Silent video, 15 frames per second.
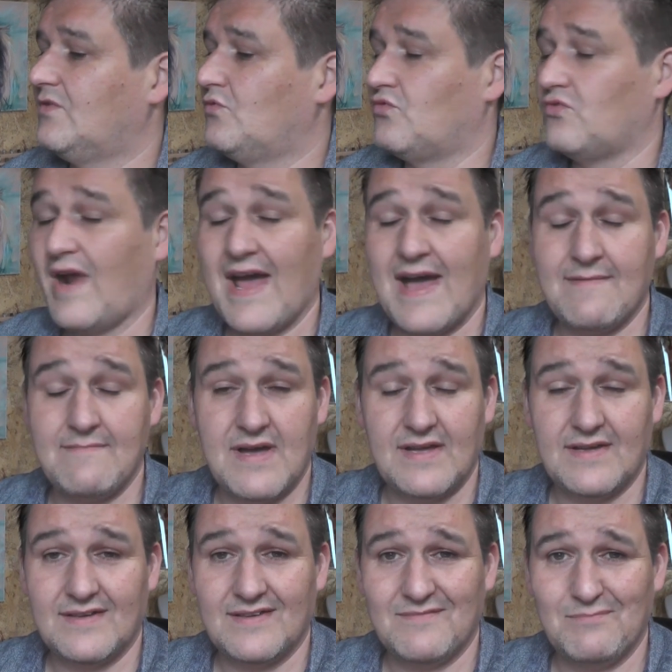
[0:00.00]
RAM
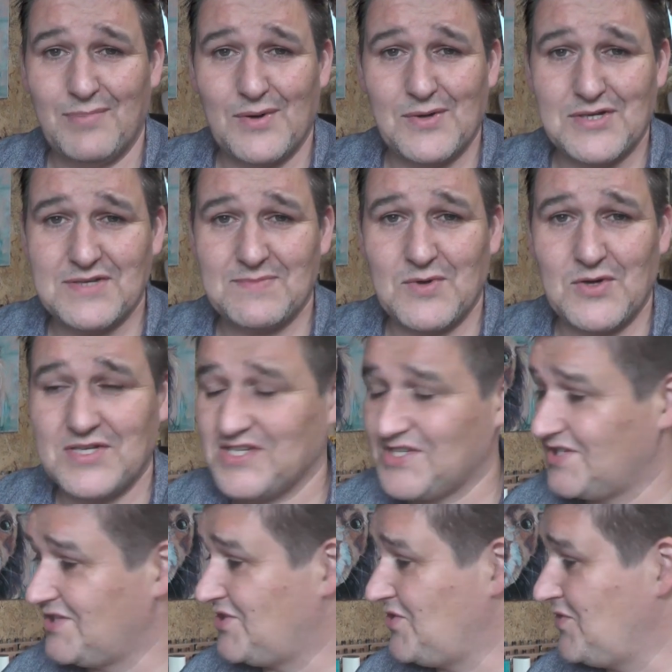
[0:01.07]
box
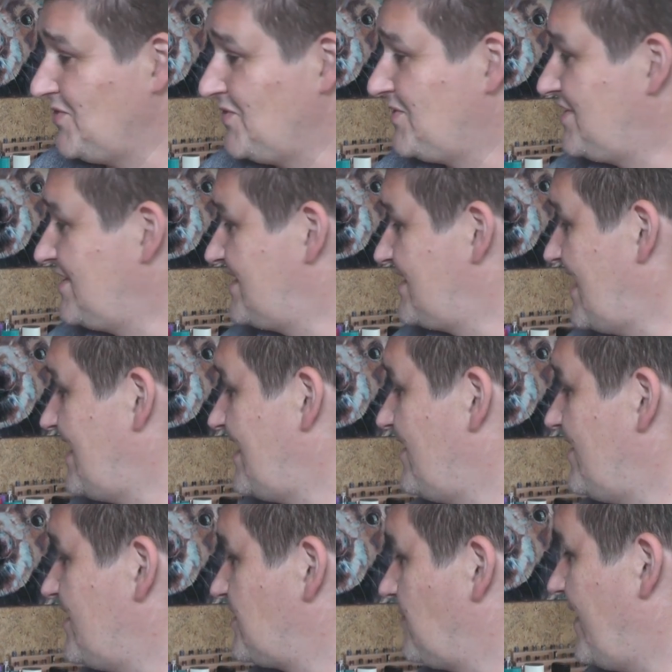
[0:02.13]
mods to send
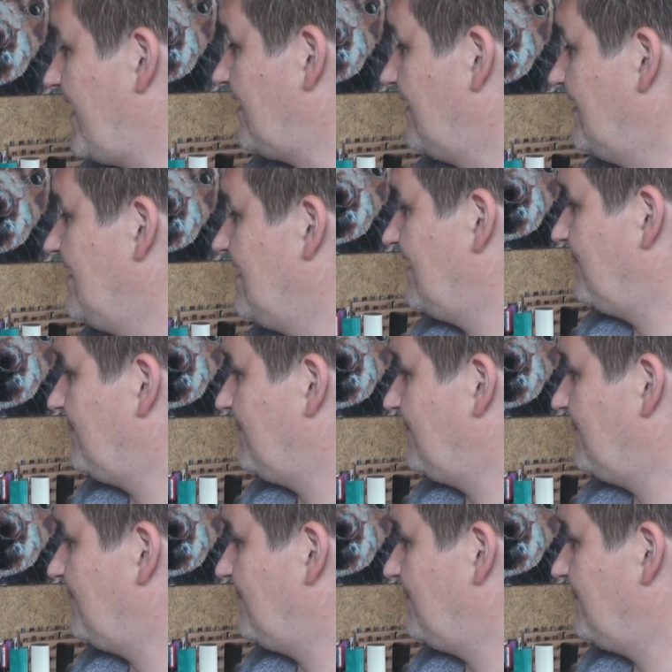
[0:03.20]
out as well.